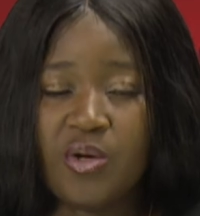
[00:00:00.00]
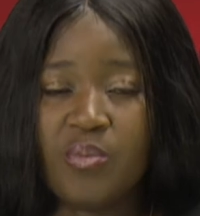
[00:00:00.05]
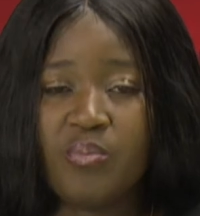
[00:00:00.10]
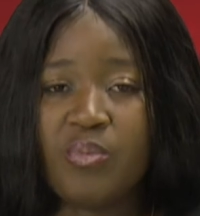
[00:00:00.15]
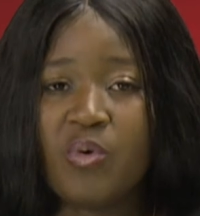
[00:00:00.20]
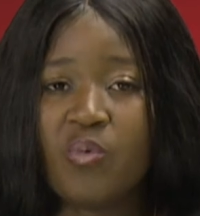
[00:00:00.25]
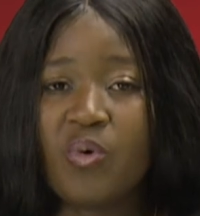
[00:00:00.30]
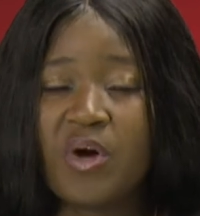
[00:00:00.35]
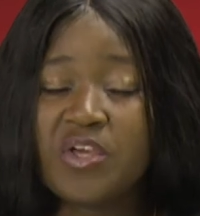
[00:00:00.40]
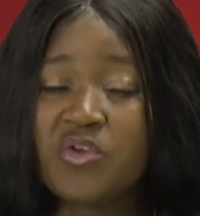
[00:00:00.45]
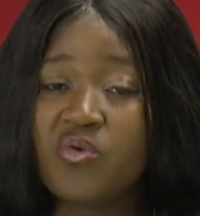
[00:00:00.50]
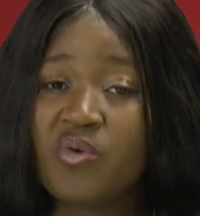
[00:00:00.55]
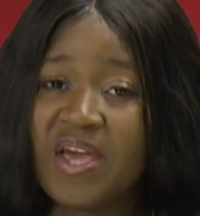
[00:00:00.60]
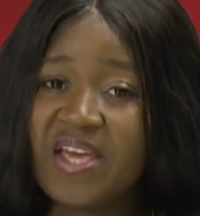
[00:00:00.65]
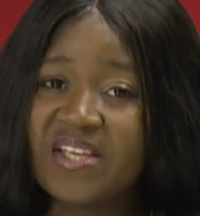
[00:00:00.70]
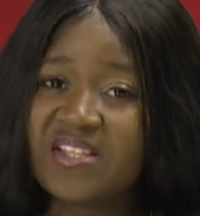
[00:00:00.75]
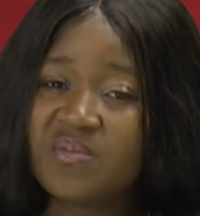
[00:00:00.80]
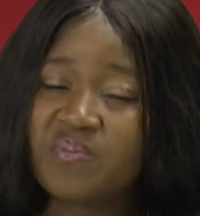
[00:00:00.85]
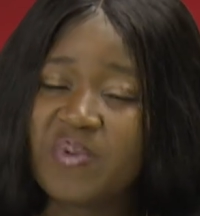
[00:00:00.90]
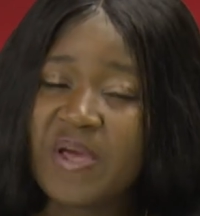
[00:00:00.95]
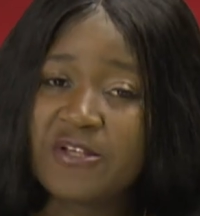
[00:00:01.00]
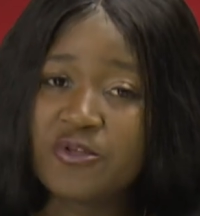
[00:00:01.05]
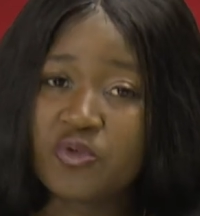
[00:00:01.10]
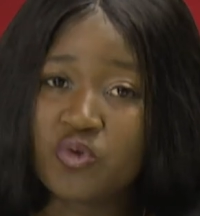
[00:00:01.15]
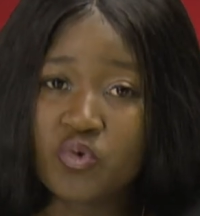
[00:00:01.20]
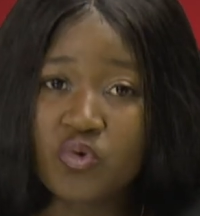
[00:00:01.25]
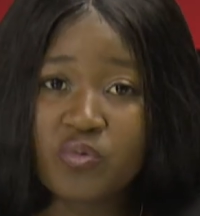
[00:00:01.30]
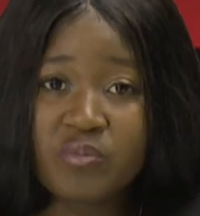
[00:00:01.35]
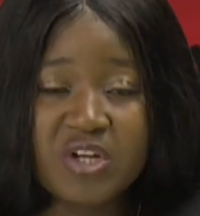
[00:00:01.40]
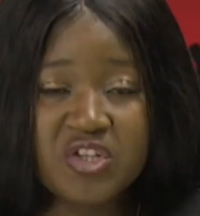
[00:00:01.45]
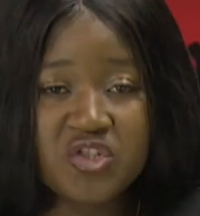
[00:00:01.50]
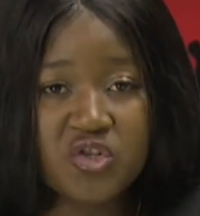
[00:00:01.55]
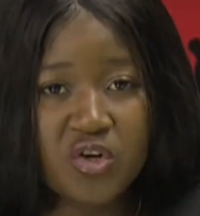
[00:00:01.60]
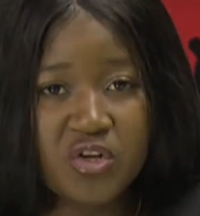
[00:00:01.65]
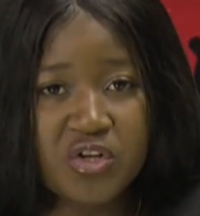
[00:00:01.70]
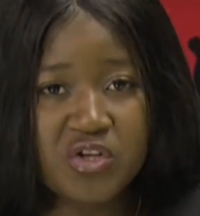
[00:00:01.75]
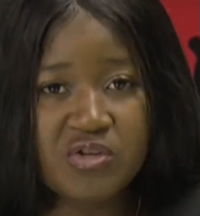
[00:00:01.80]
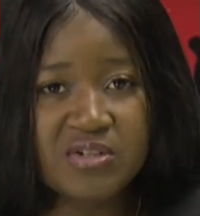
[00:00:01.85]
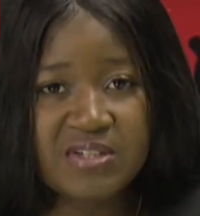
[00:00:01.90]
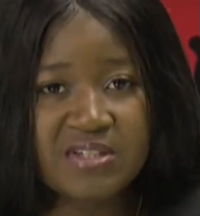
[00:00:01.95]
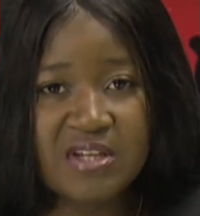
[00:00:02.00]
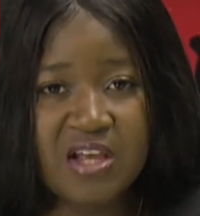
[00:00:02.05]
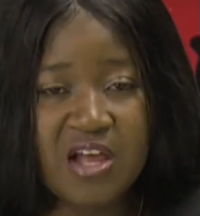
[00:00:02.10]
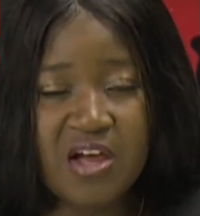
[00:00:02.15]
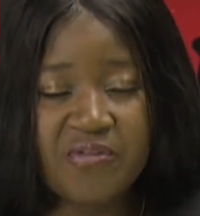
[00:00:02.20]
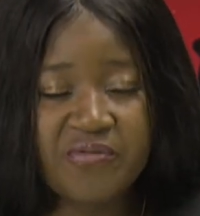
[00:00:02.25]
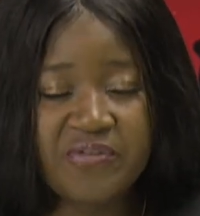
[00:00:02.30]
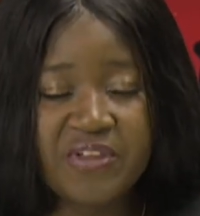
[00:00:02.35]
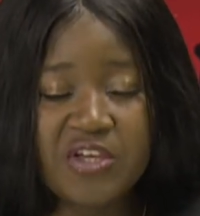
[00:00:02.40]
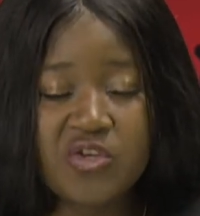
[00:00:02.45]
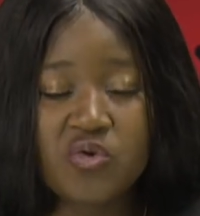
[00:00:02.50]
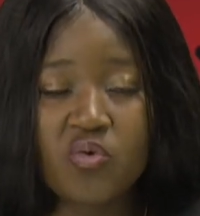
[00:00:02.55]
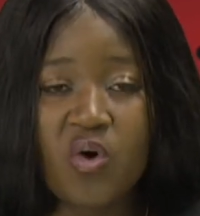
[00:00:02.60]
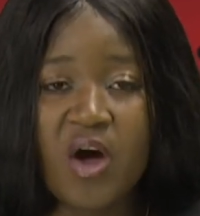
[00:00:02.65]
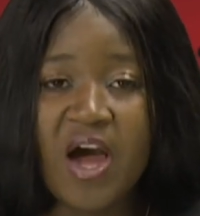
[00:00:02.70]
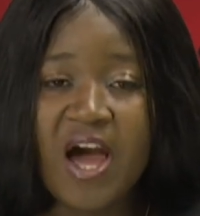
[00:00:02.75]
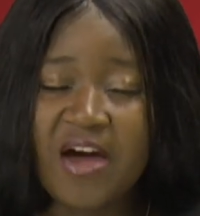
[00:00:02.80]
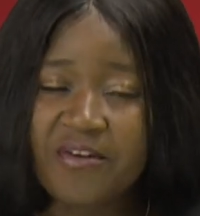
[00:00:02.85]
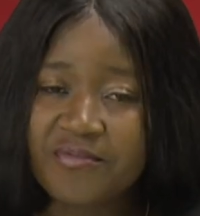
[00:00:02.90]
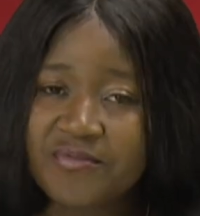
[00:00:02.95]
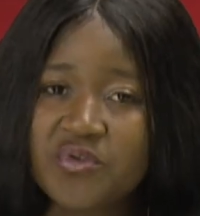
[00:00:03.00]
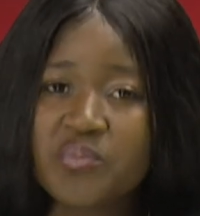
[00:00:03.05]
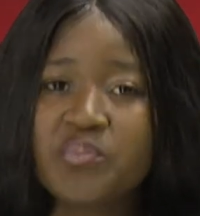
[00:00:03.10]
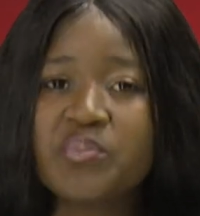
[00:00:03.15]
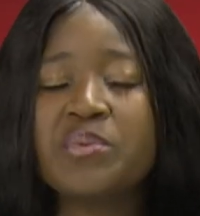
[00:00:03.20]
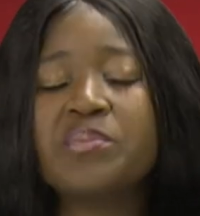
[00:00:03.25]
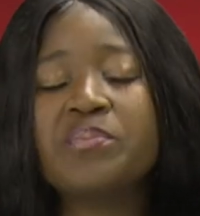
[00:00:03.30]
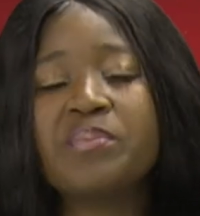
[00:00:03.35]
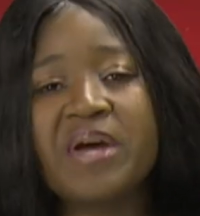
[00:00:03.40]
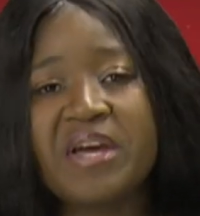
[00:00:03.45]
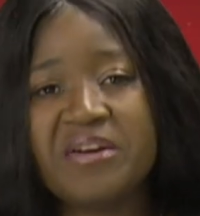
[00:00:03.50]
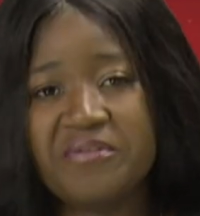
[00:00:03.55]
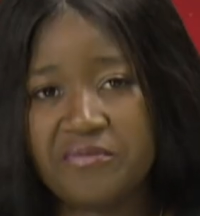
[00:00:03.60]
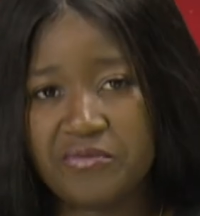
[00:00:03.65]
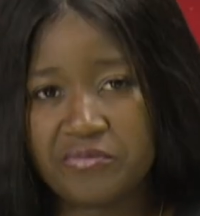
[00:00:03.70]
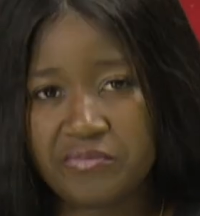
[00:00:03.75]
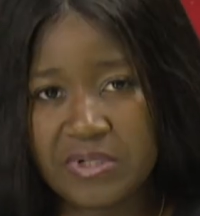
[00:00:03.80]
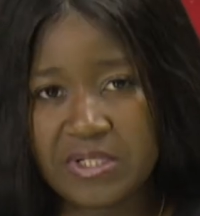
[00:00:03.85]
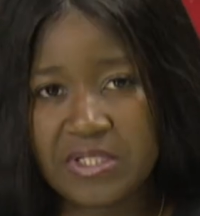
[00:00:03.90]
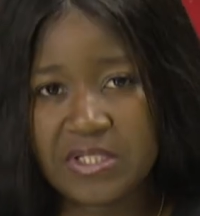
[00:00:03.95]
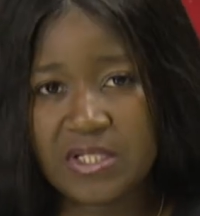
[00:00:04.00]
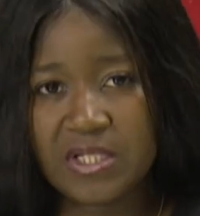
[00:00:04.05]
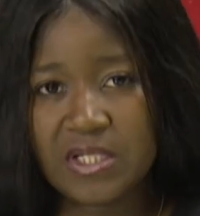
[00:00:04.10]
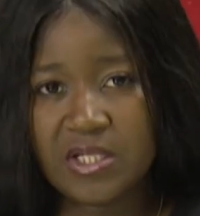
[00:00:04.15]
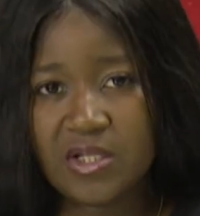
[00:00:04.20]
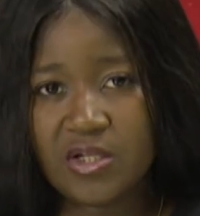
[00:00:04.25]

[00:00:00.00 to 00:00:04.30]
But when you expect too much on yourself, then you have to prepare for it.